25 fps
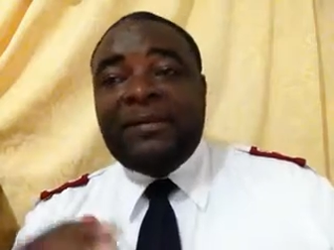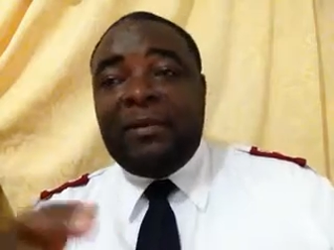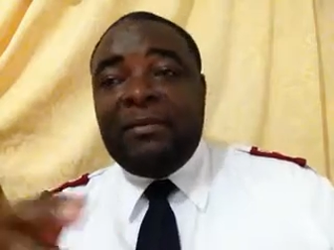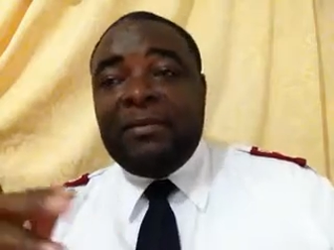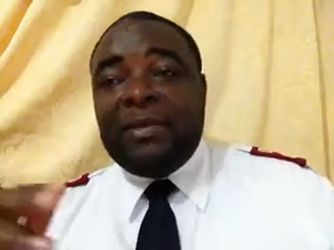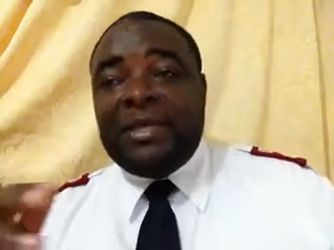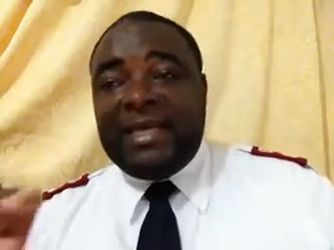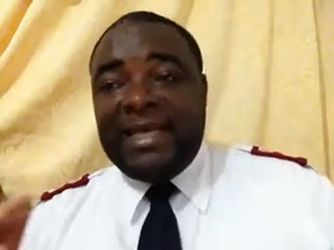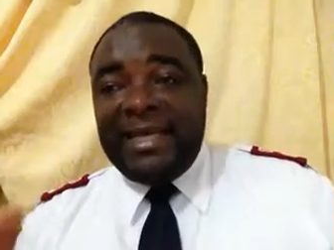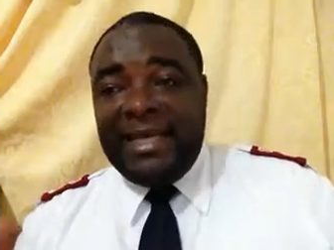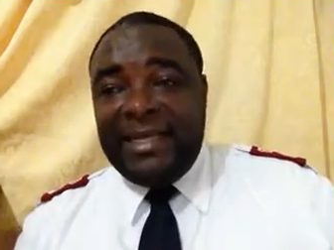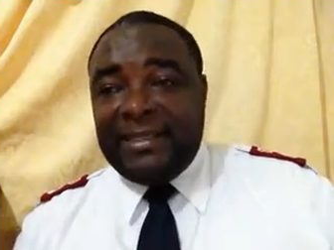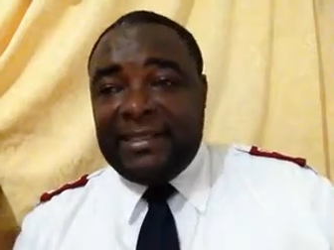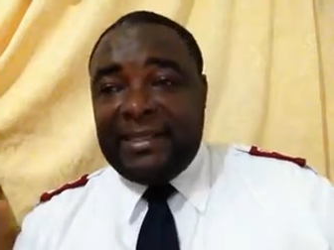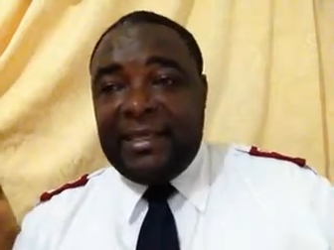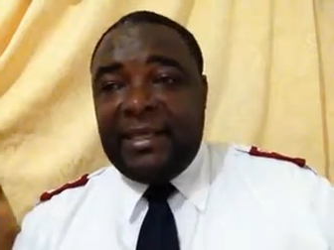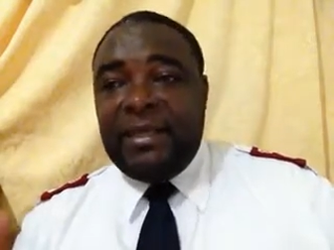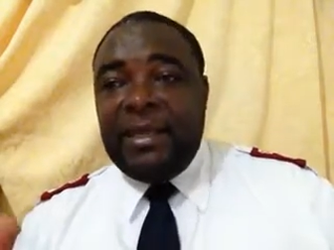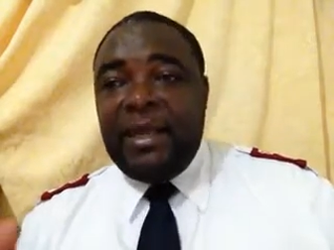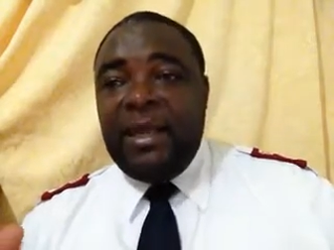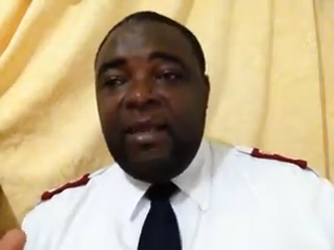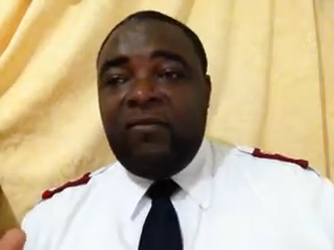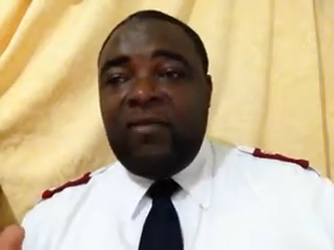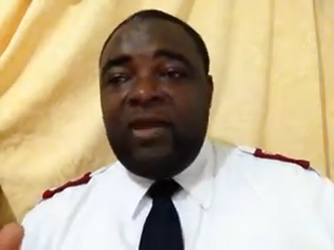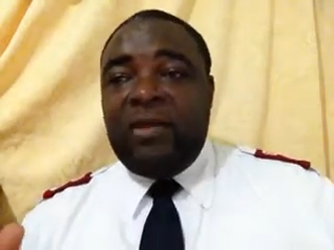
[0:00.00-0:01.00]
when we look
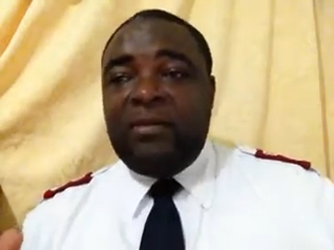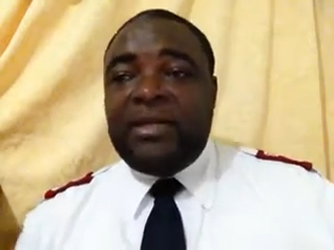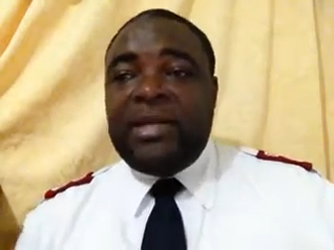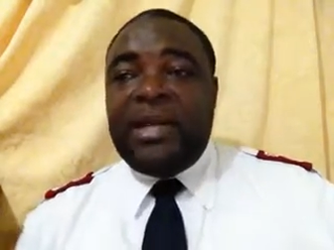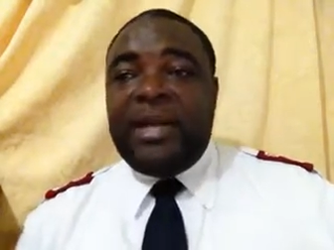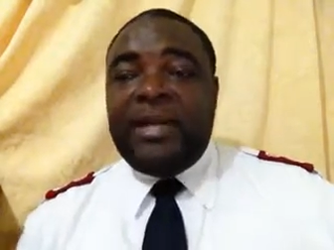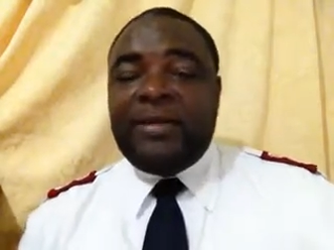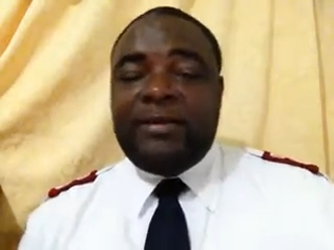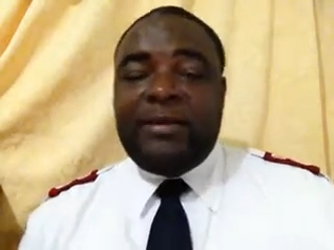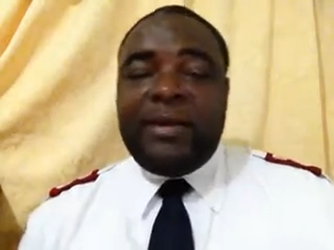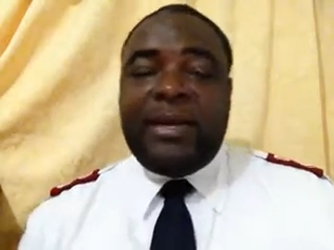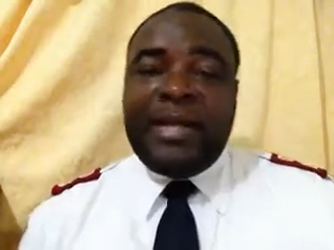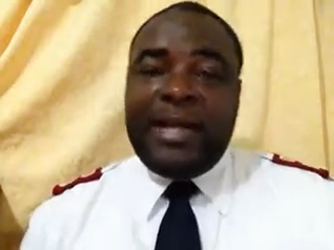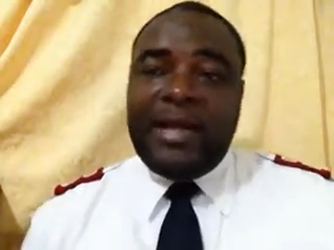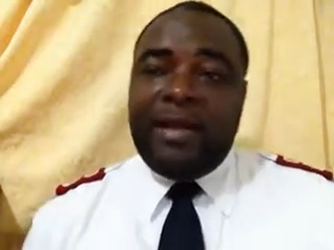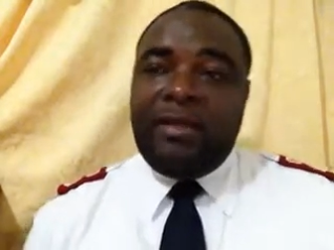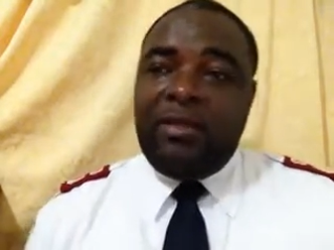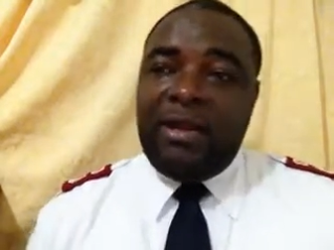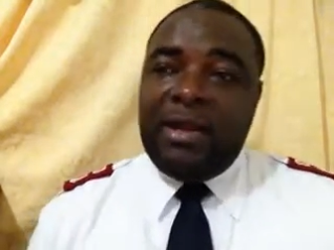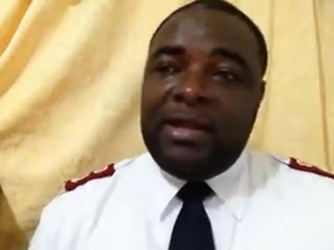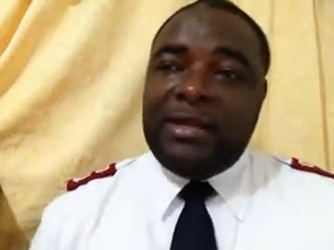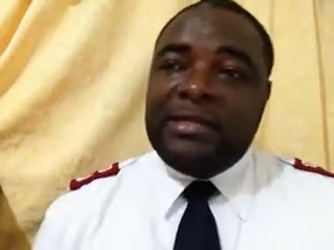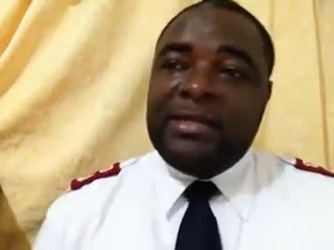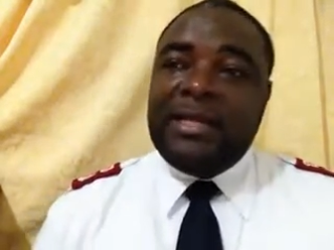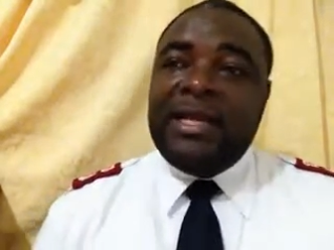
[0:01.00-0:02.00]
at the
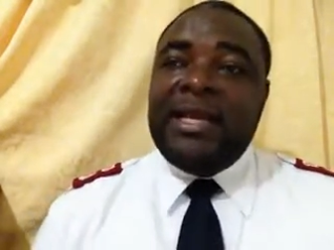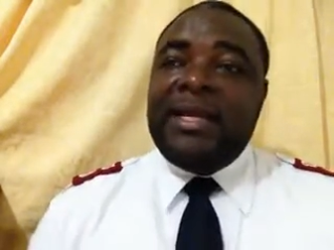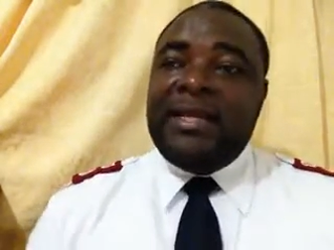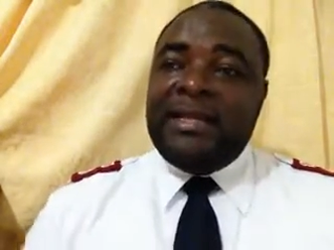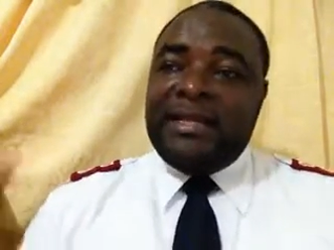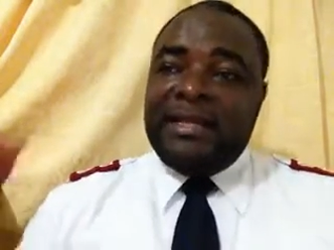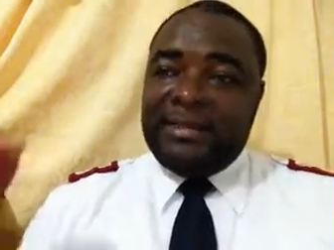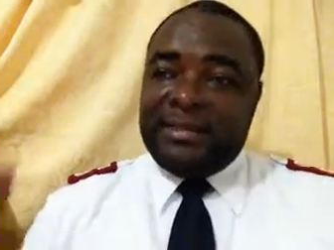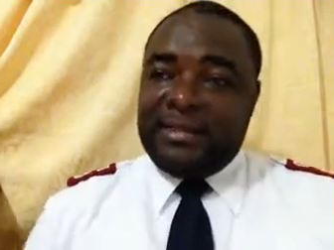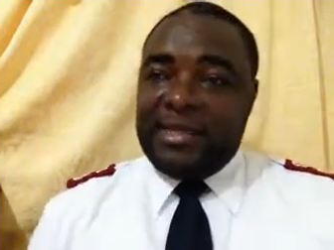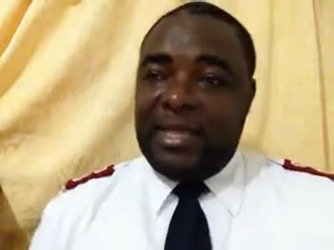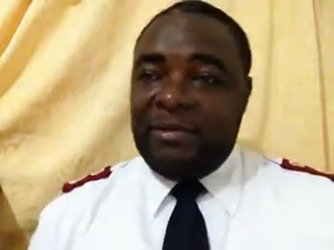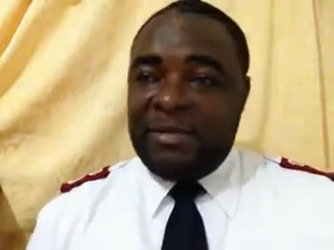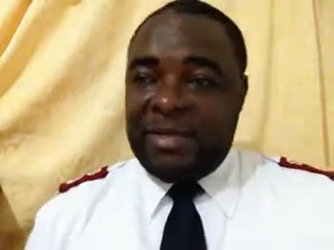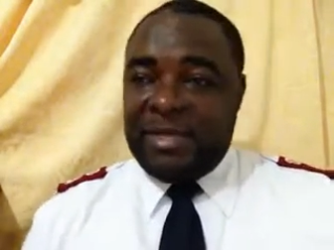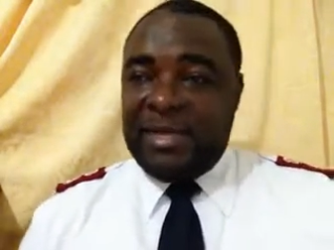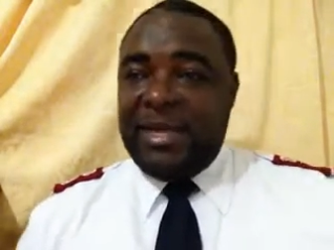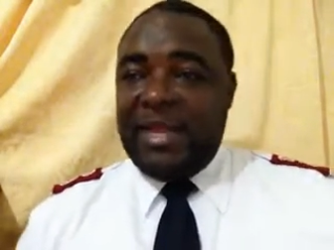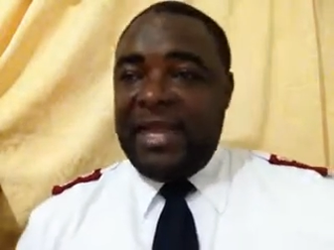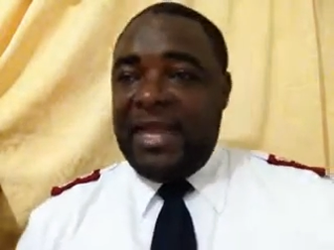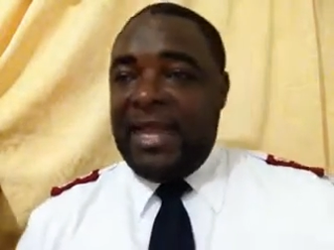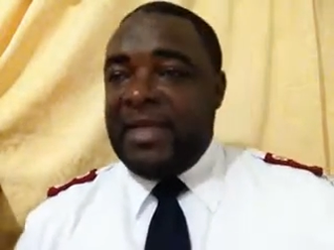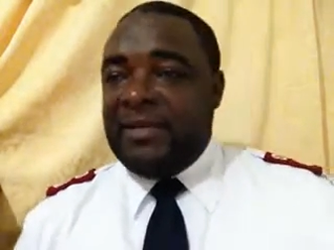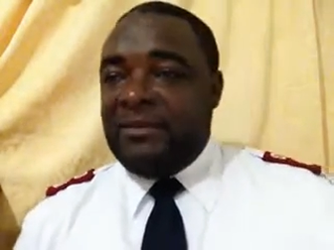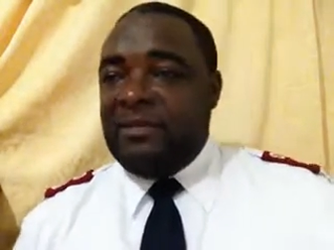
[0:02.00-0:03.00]
territorial calendar now
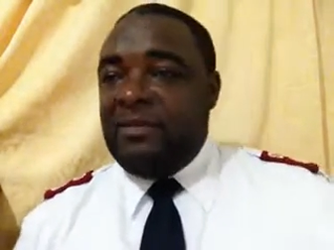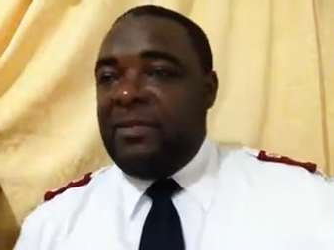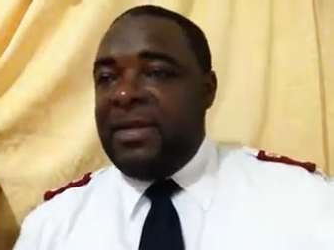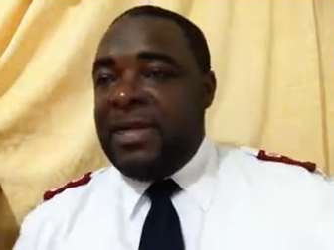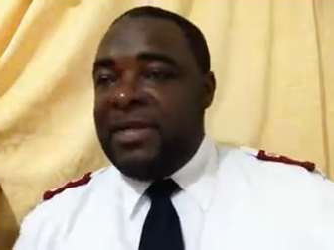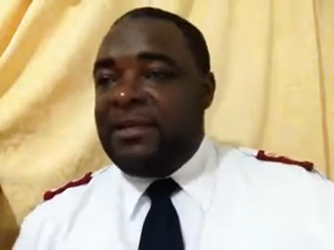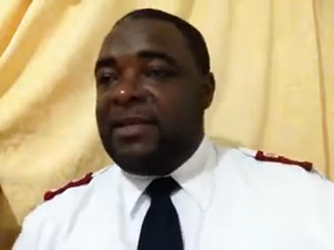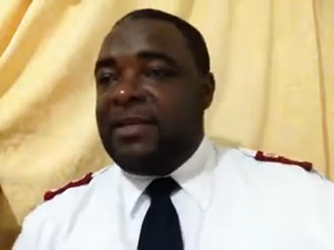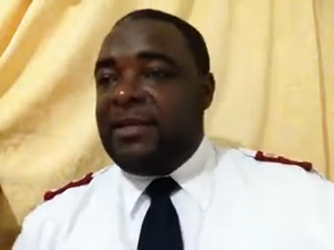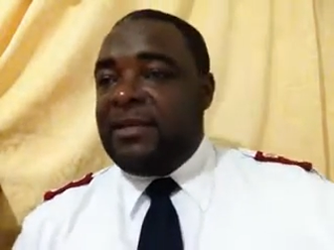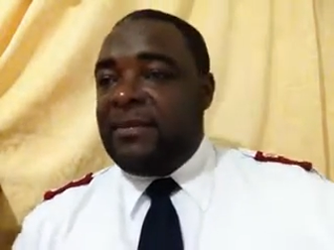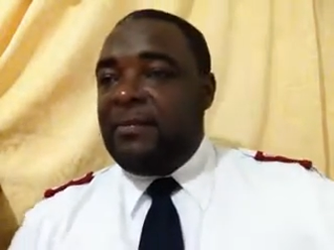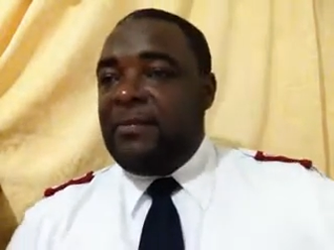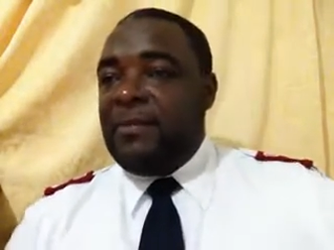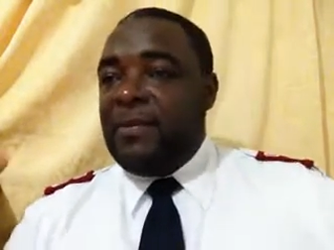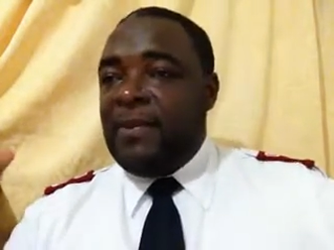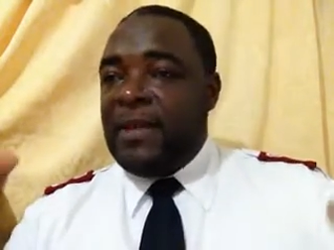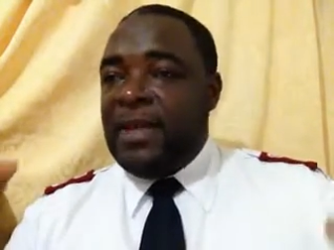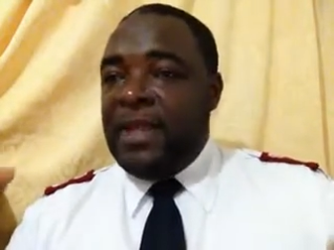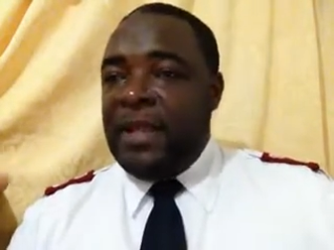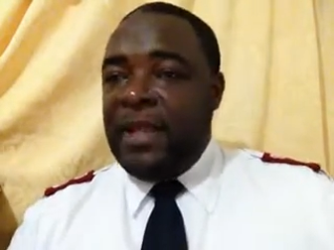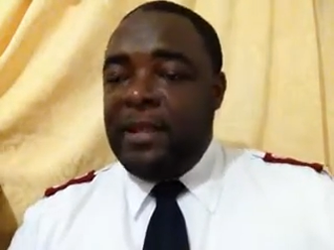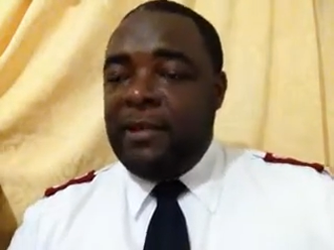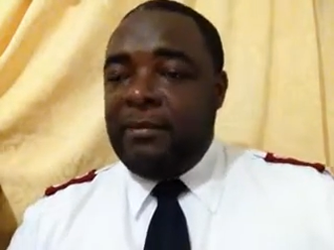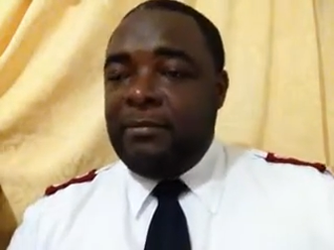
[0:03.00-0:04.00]
coming to us from Kingston,